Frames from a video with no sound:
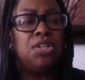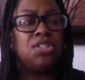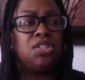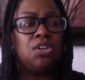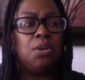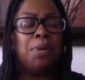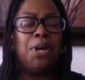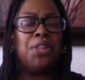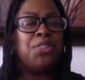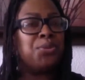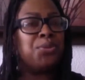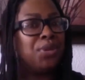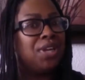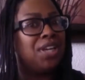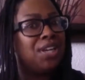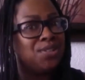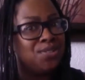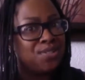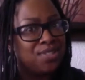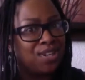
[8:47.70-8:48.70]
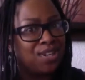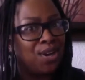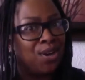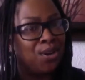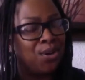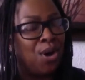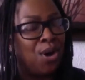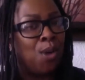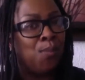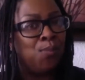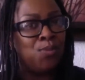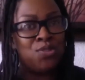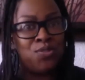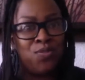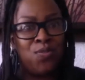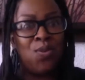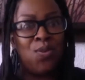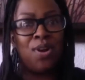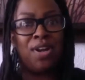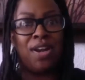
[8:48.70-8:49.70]
So about 3 years ago,
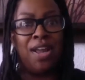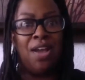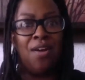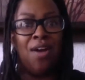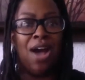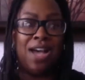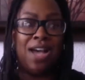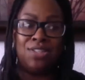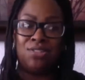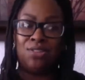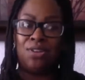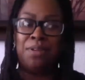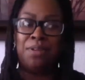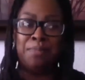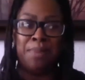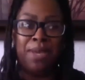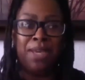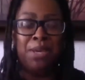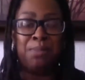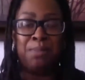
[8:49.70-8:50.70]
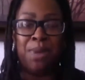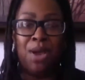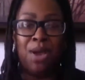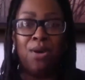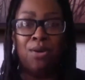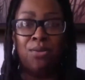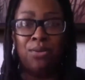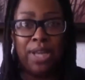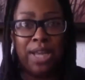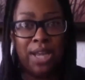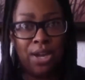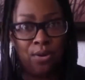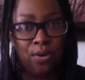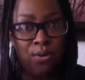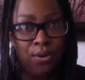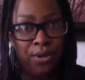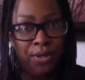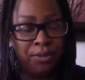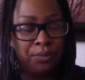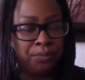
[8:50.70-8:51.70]
almost 4 now, I started making my own
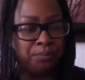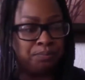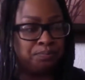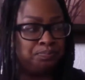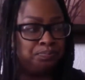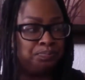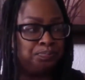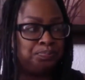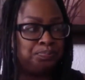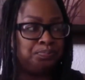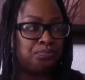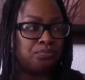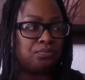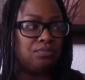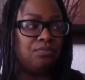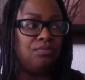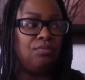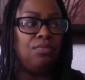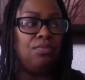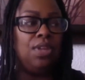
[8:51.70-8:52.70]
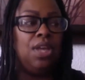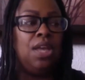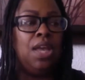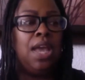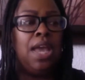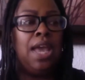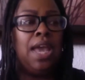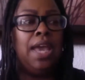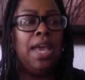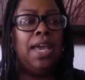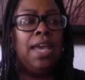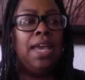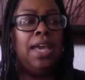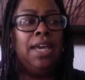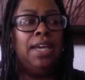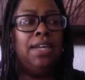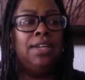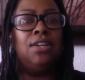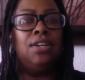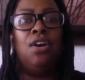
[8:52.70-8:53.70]
hair oil.
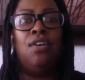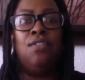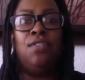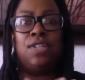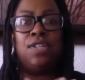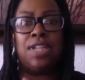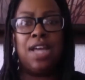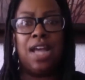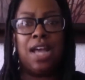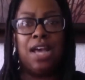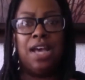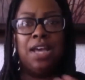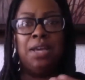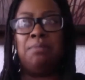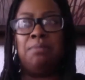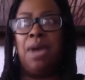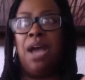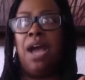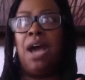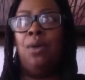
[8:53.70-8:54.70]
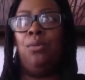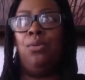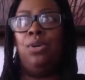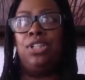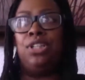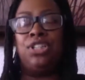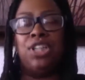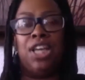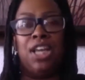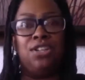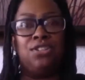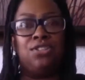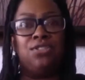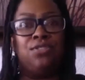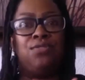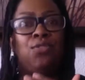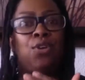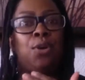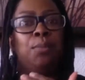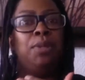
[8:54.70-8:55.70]
And over time, I would change
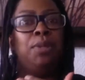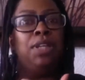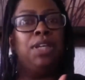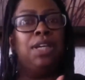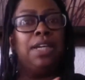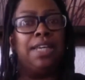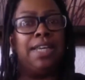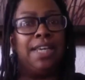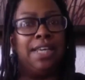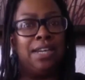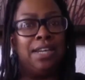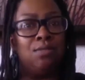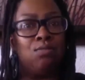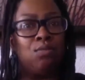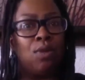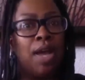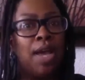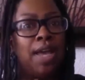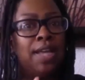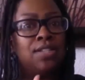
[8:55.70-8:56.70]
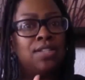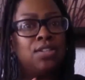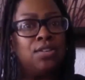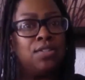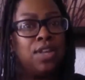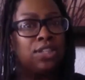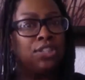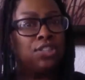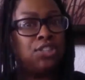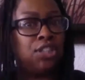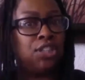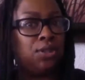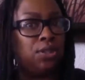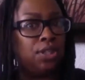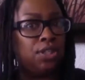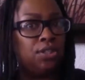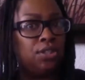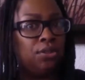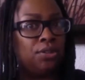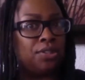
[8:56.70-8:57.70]
the formula, get it right so that she
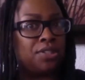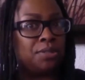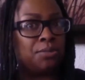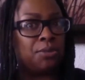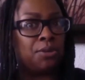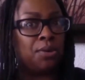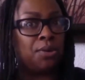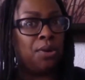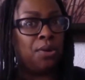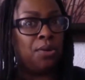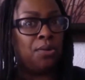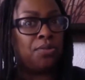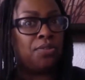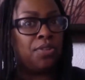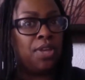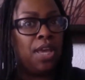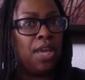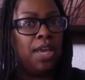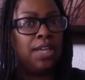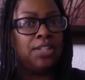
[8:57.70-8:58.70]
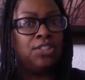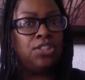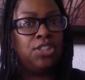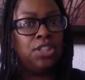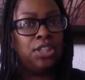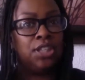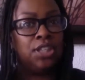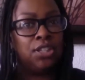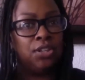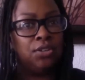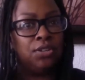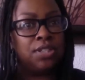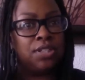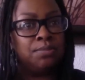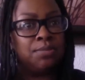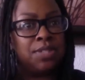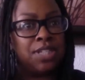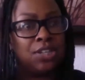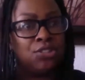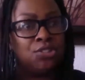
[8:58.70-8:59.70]
could notice some growth and she could
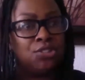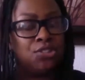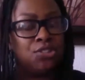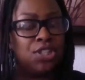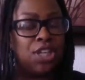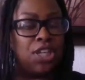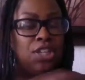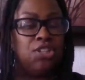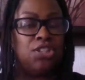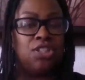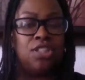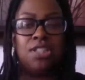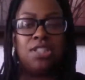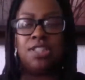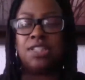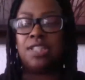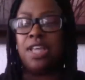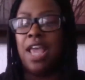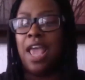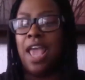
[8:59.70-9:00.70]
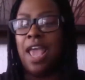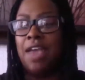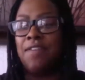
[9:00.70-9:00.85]
notice some texture changes.